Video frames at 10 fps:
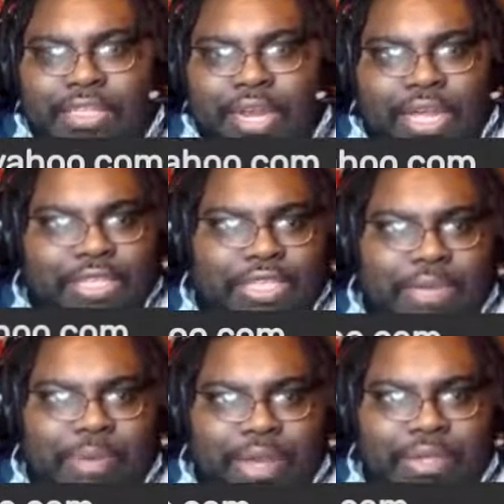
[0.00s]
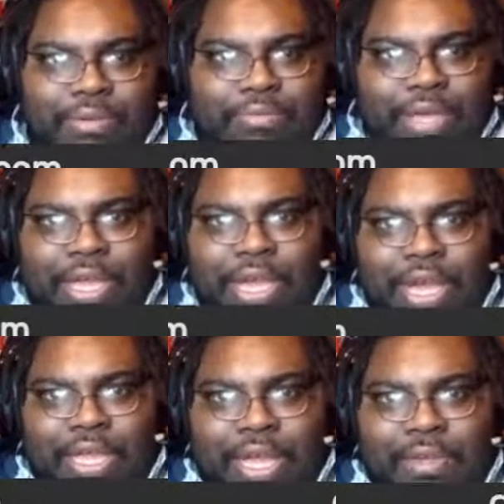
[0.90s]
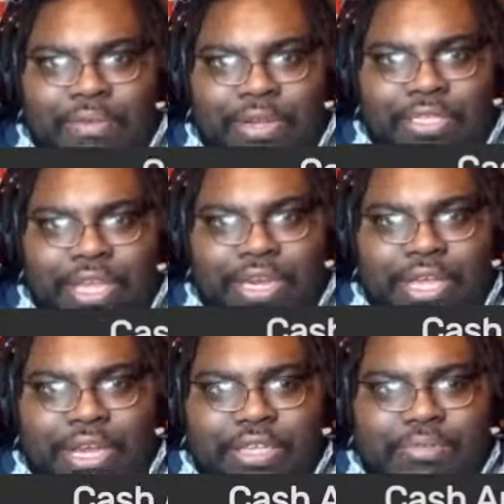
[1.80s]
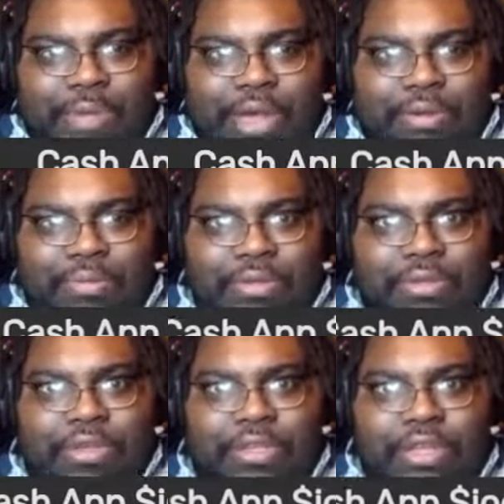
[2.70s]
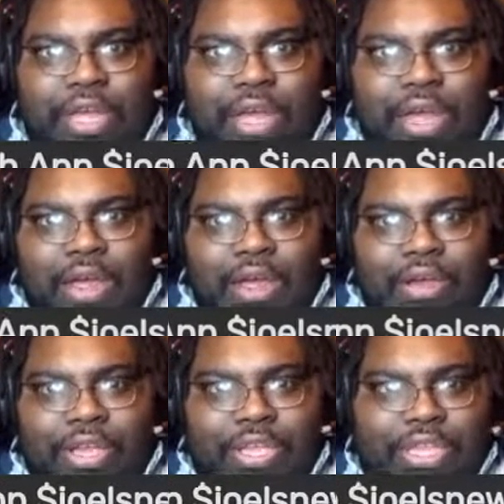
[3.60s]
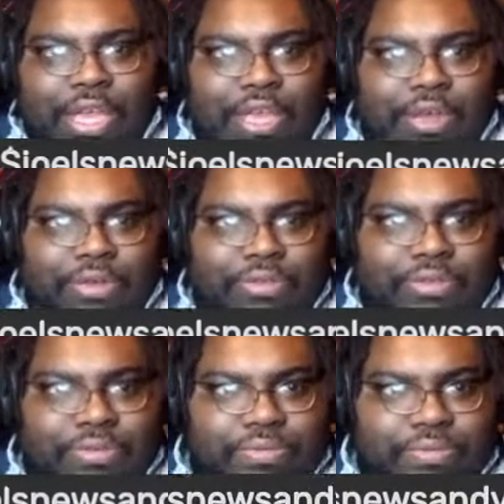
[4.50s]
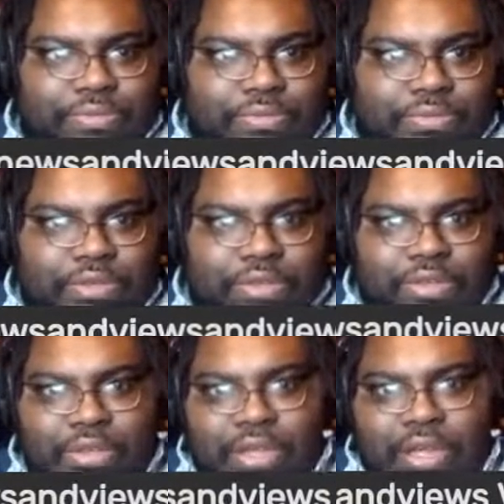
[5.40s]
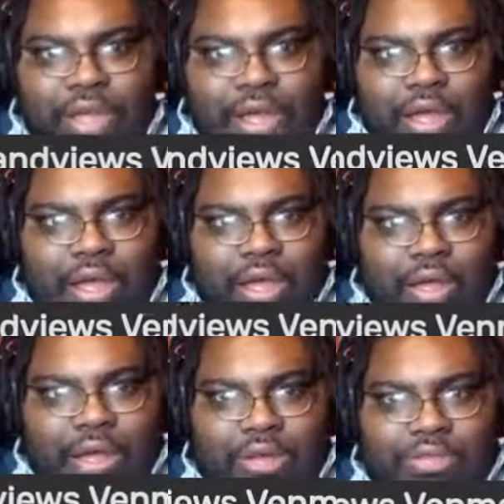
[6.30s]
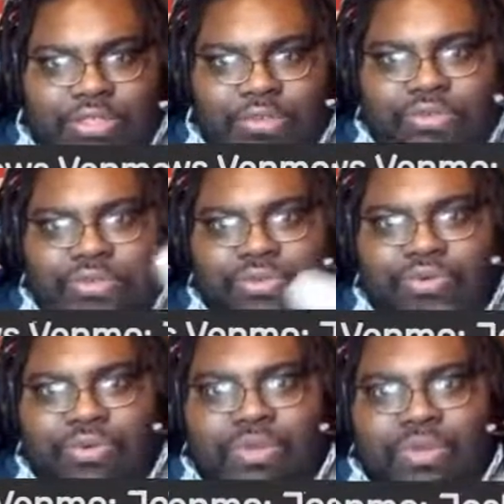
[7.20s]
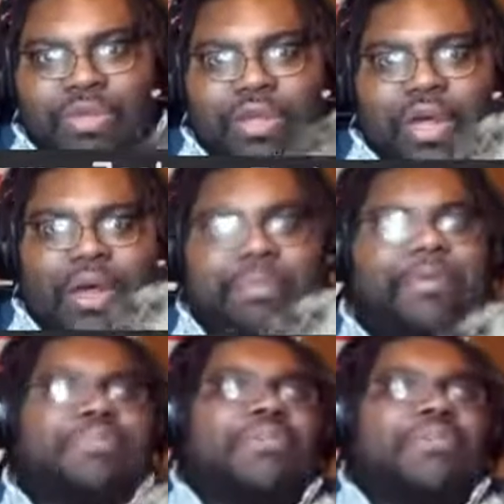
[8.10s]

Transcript: all I can say about them. And I can't really say nothing else about them or anything else. Also, too, people